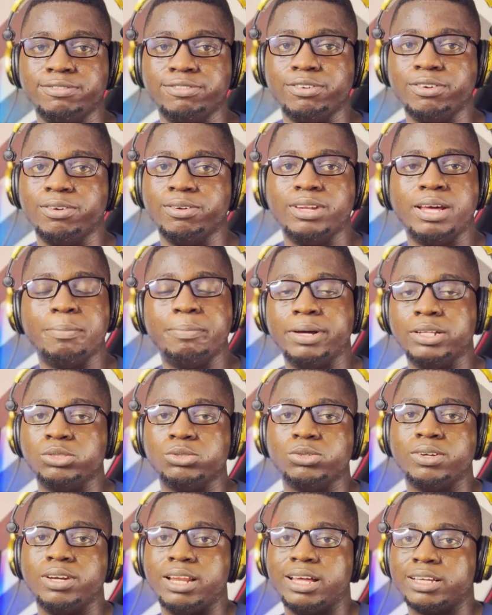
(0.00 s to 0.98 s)
for that
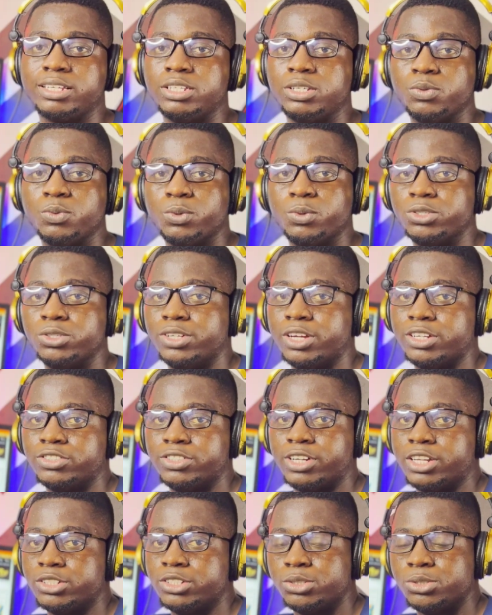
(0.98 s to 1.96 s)
particular keyword you're
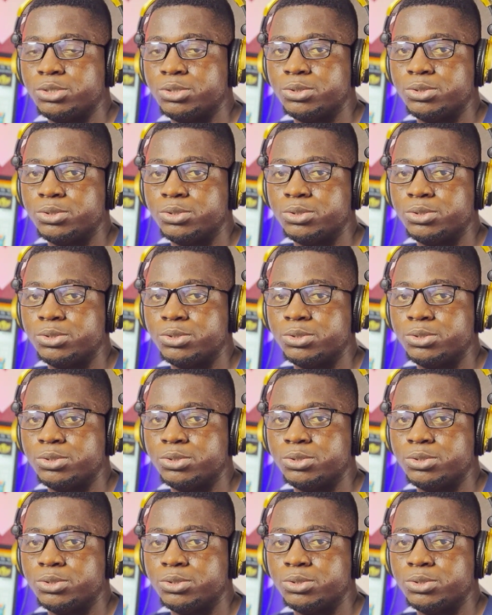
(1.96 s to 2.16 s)
trying to